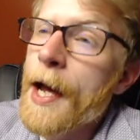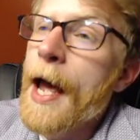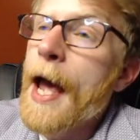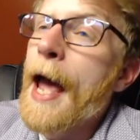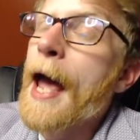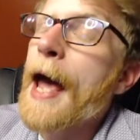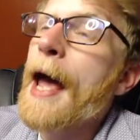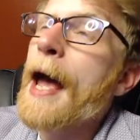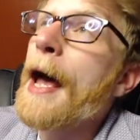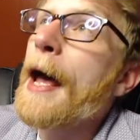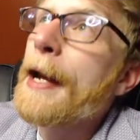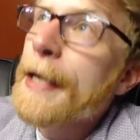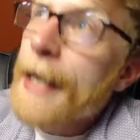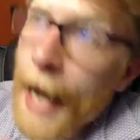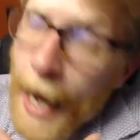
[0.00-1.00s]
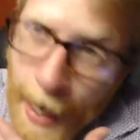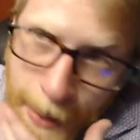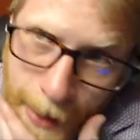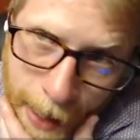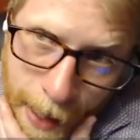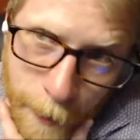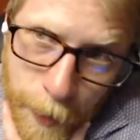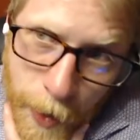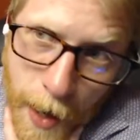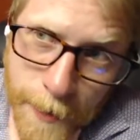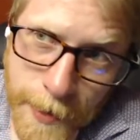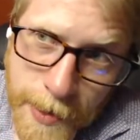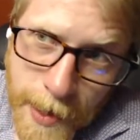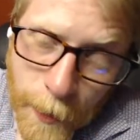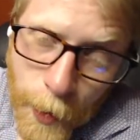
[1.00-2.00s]
and I can't
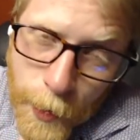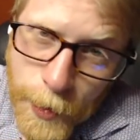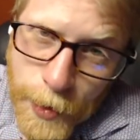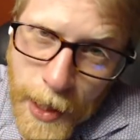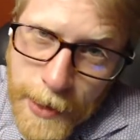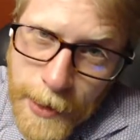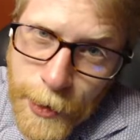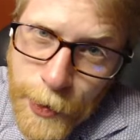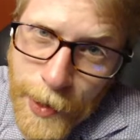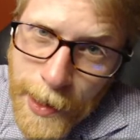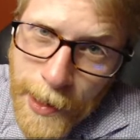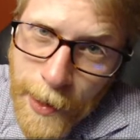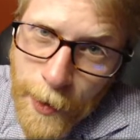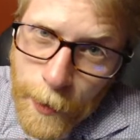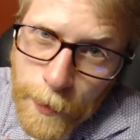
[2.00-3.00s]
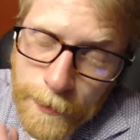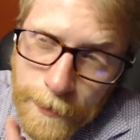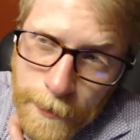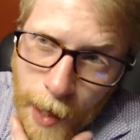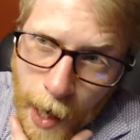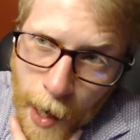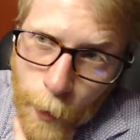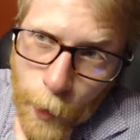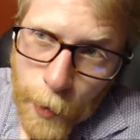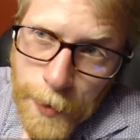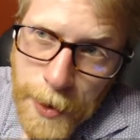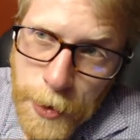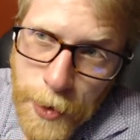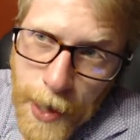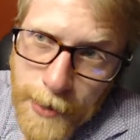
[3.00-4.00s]
promise I won't try to trick you. I will
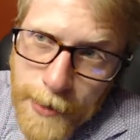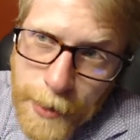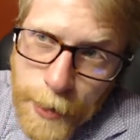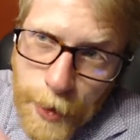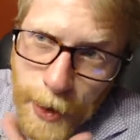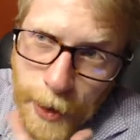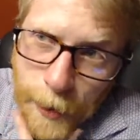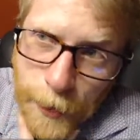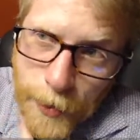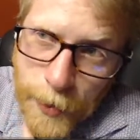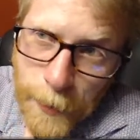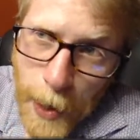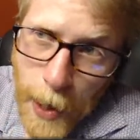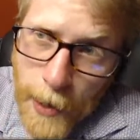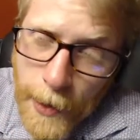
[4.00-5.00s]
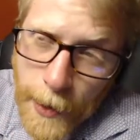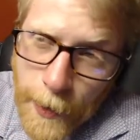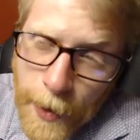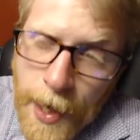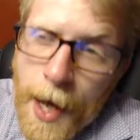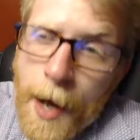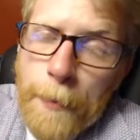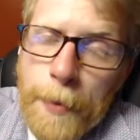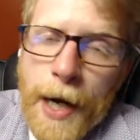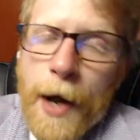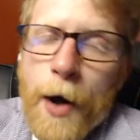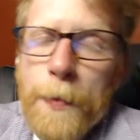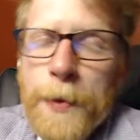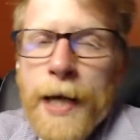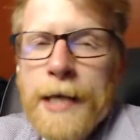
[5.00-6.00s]
be trying to trick you tomorrow, but I
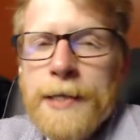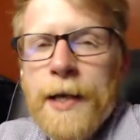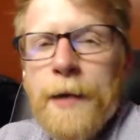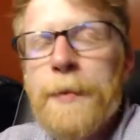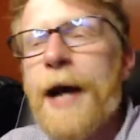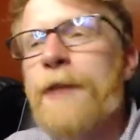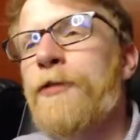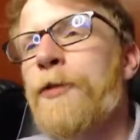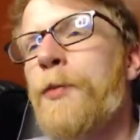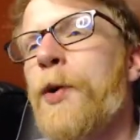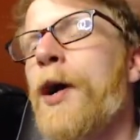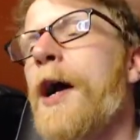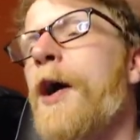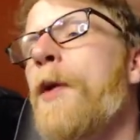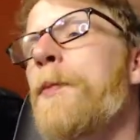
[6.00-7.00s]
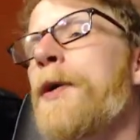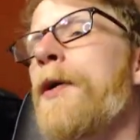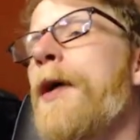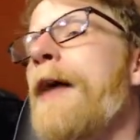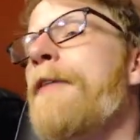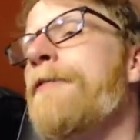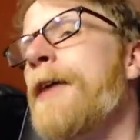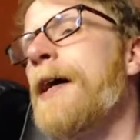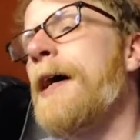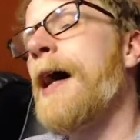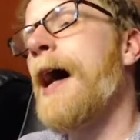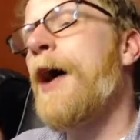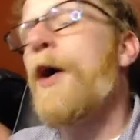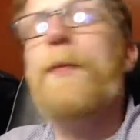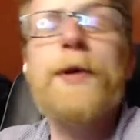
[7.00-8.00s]
hope you guys come back for more. I hope you have.
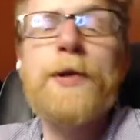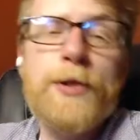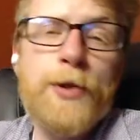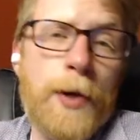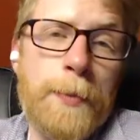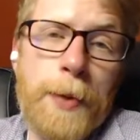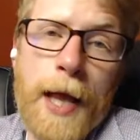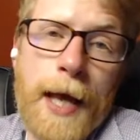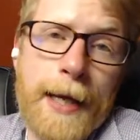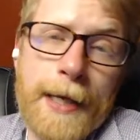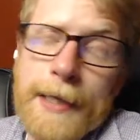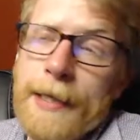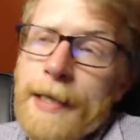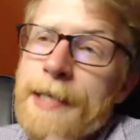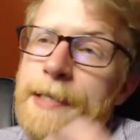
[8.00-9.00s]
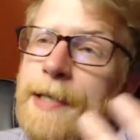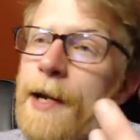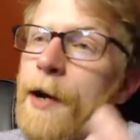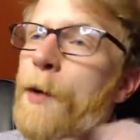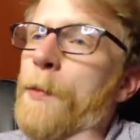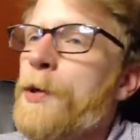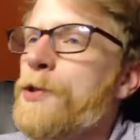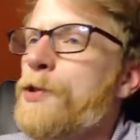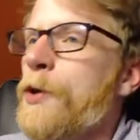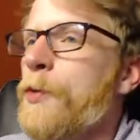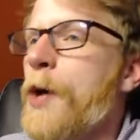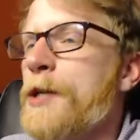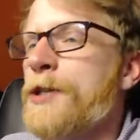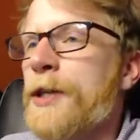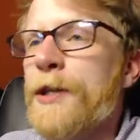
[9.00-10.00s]
I hope you enjoyed playing at least, and I hope you enjoyed
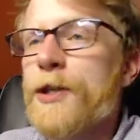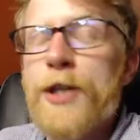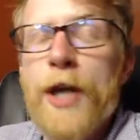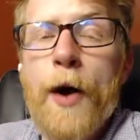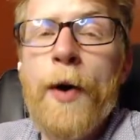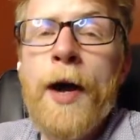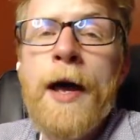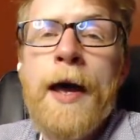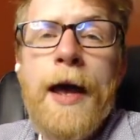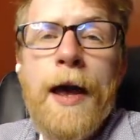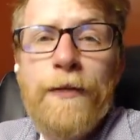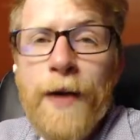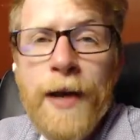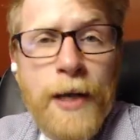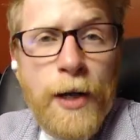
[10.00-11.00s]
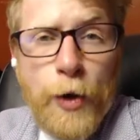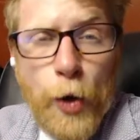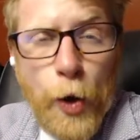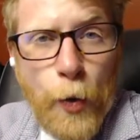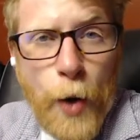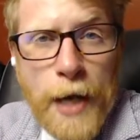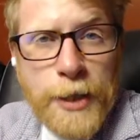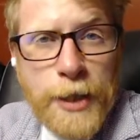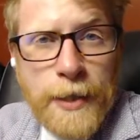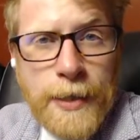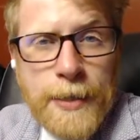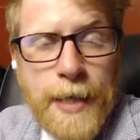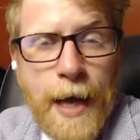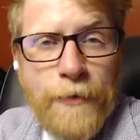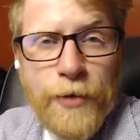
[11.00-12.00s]
watching the show. If any of you are watching
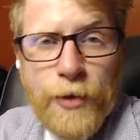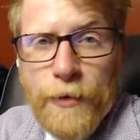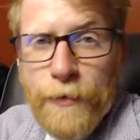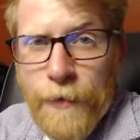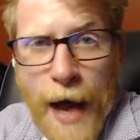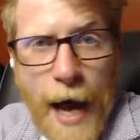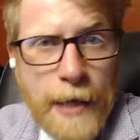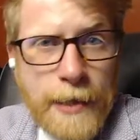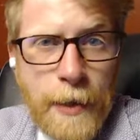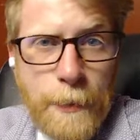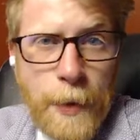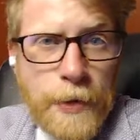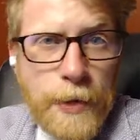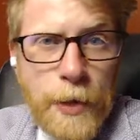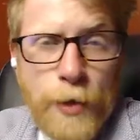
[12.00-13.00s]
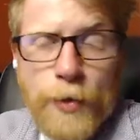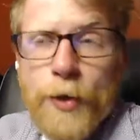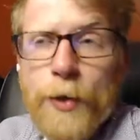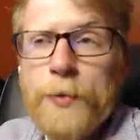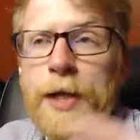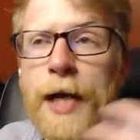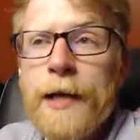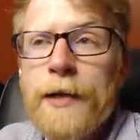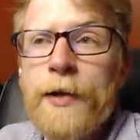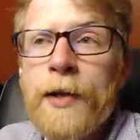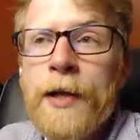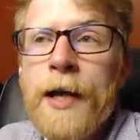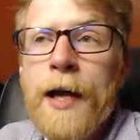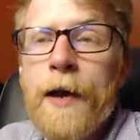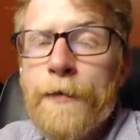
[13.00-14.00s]
this after the fact up on the YouTube
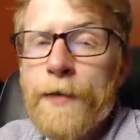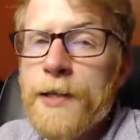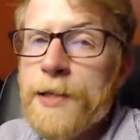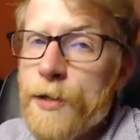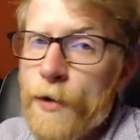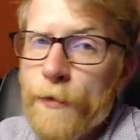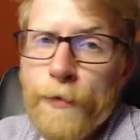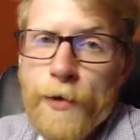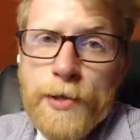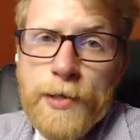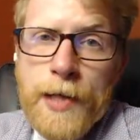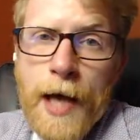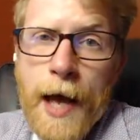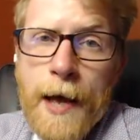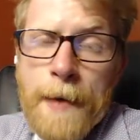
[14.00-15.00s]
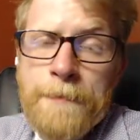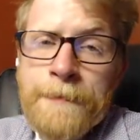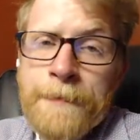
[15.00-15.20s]
channel, if this is your first time